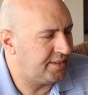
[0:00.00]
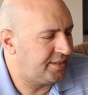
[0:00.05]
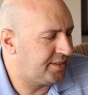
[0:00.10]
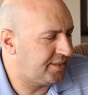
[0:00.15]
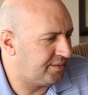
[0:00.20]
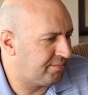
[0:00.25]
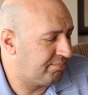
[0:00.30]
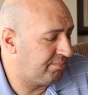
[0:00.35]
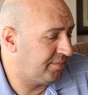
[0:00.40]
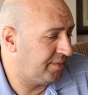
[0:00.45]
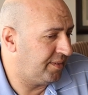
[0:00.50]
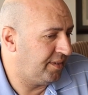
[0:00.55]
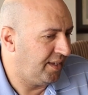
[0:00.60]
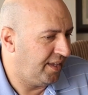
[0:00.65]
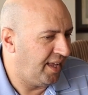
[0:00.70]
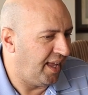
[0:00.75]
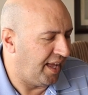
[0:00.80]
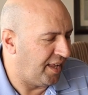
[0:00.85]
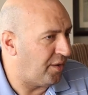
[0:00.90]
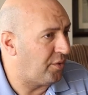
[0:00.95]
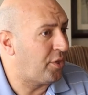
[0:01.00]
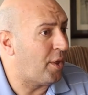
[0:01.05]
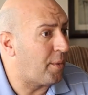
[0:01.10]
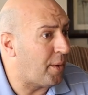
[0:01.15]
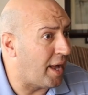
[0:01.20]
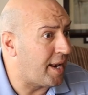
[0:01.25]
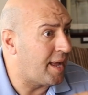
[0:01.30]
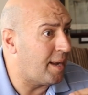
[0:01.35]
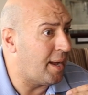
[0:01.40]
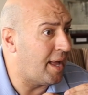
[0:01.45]
it's, uh, it's I,
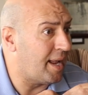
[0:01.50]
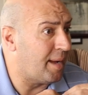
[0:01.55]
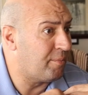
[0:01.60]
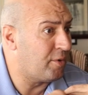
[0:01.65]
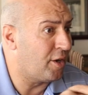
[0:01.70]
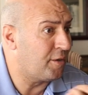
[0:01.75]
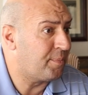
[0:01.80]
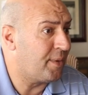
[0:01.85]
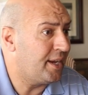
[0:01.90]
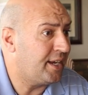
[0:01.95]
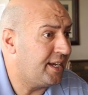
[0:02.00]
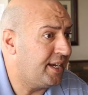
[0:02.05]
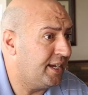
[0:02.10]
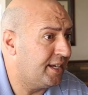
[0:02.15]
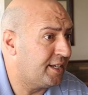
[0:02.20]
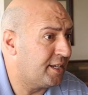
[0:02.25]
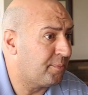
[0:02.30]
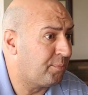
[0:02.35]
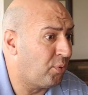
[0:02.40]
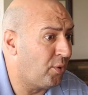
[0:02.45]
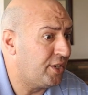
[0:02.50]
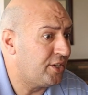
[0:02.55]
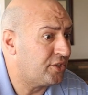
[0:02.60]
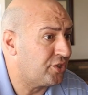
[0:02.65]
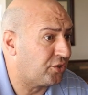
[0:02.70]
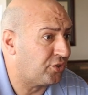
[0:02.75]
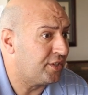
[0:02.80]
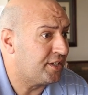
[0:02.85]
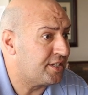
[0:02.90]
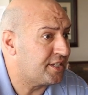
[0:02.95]
I, and, I, and I'm not making it a point
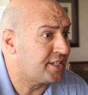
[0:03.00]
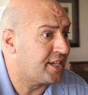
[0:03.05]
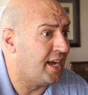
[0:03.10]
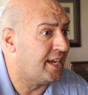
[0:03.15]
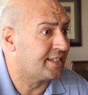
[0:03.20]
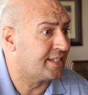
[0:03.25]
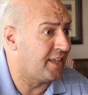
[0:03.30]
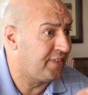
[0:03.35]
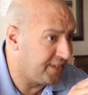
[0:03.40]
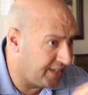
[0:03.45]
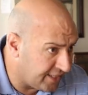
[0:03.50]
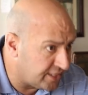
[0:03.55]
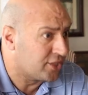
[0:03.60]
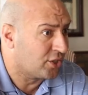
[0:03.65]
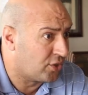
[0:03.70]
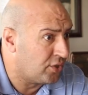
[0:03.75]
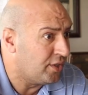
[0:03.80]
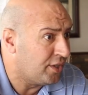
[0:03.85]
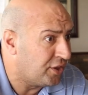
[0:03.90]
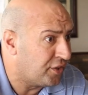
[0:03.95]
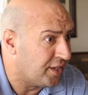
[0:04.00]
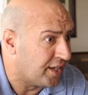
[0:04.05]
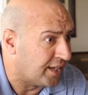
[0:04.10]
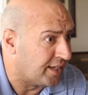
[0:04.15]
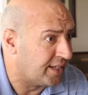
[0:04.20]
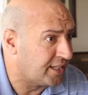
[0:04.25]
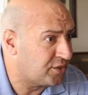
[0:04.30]
to criticise. Yeah. I think it's a good thing.